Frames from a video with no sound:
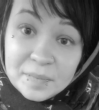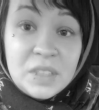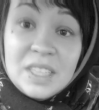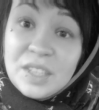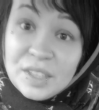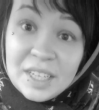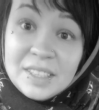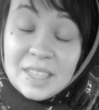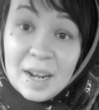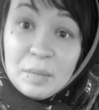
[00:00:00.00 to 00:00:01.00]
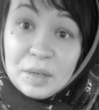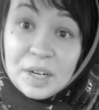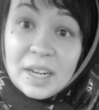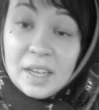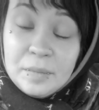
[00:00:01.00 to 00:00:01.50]
And these are things that I'm
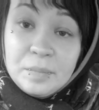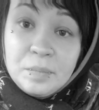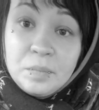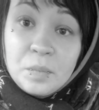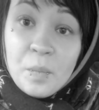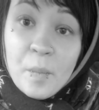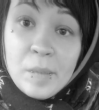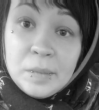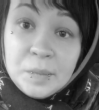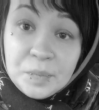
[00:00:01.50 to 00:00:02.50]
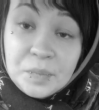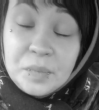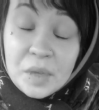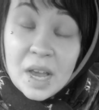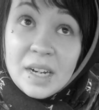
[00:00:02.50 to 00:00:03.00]
learning.
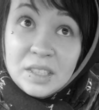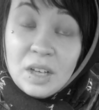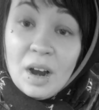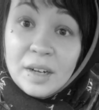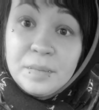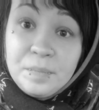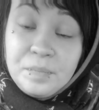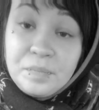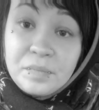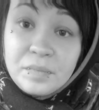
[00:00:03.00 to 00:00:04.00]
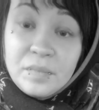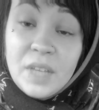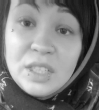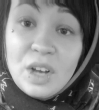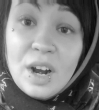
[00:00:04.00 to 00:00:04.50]
And it's hard.
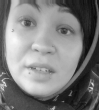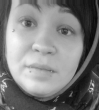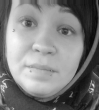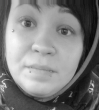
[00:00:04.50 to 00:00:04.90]
It's hard.